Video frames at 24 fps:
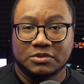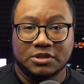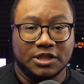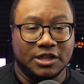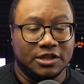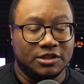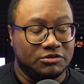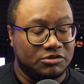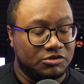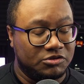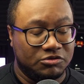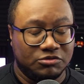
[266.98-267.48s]

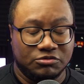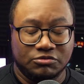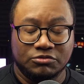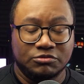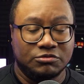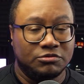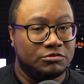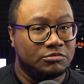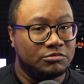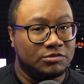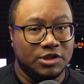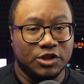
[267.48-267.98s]
like
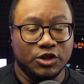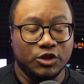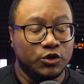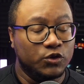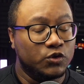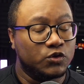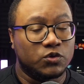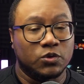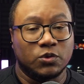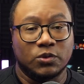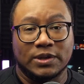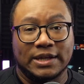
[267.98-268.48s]
true
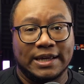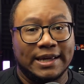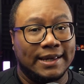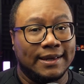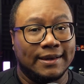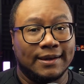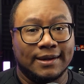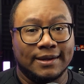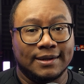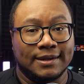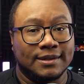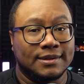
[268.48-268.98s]
neutral
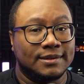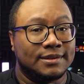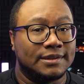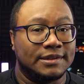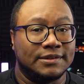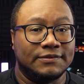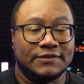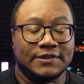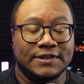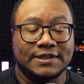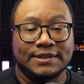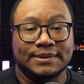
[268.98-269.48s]
chaotic
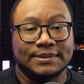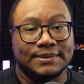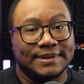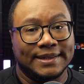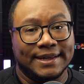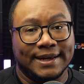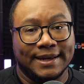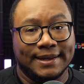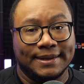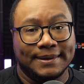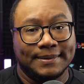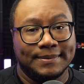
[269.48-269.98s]
if you do
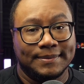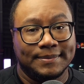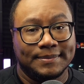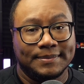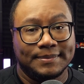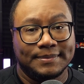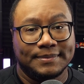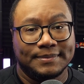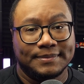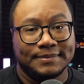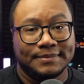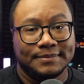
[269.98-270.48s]
that.
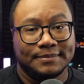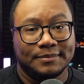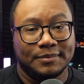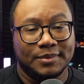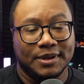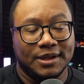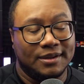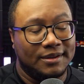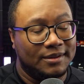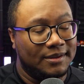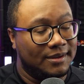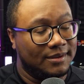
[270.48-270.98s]

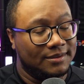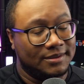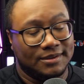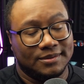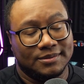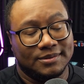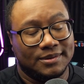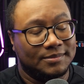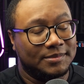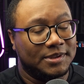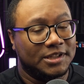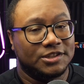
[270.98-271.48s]
But
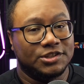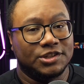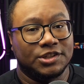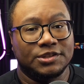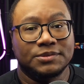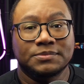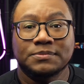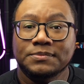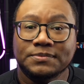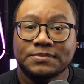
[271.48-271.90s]
I'm not judging.